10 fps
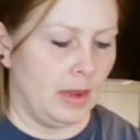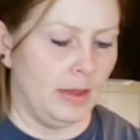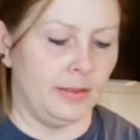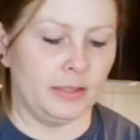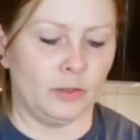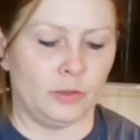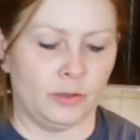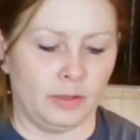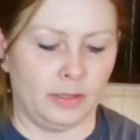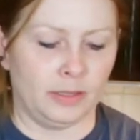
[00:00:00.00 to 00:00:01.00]
And
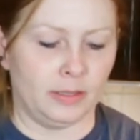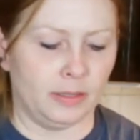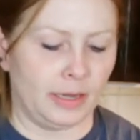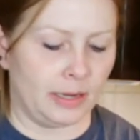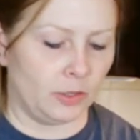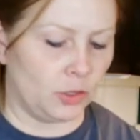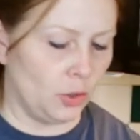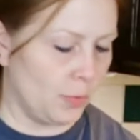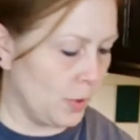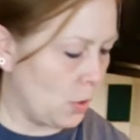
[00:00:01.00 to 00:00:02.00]
this is like a
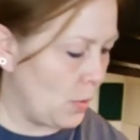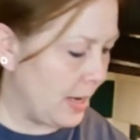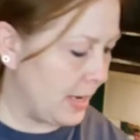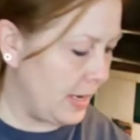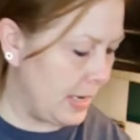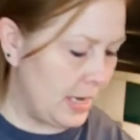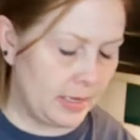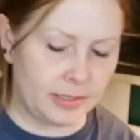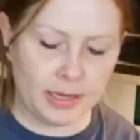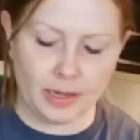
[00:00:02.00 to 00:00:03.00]
super quick and
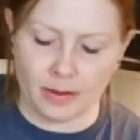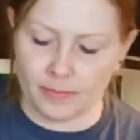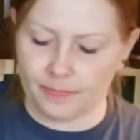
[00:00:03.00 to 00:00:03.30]
easy